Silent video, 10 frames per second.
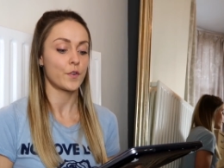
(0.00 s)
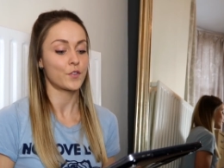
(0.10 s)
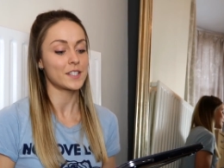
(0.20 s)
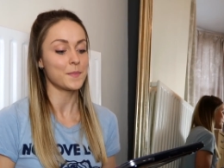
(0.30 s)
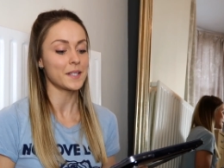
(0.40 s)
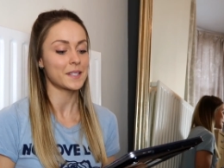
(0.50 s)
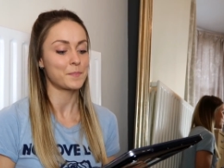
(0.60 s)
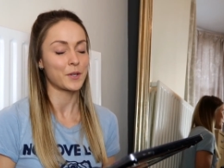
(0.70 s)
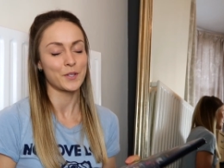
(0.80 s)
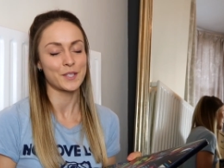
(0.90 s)
for Christmas
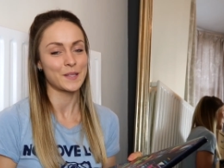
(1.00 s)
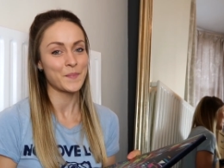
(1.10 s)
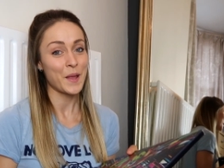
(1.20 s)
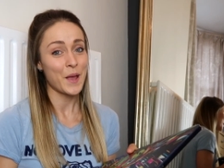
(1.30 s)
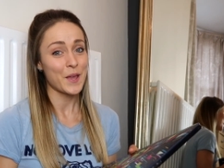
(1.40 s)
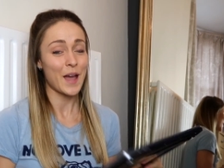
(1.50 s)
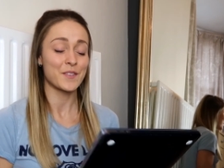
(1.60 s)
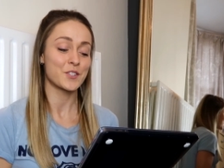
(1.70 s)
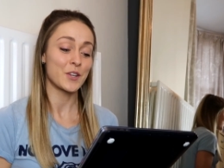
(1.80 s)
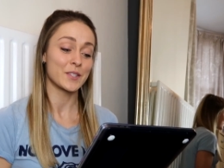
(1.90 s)
because you
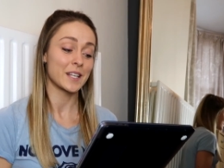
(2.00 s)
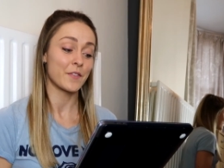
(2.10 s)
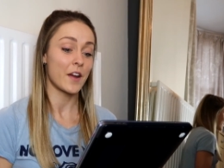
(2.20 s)
have to treat yourself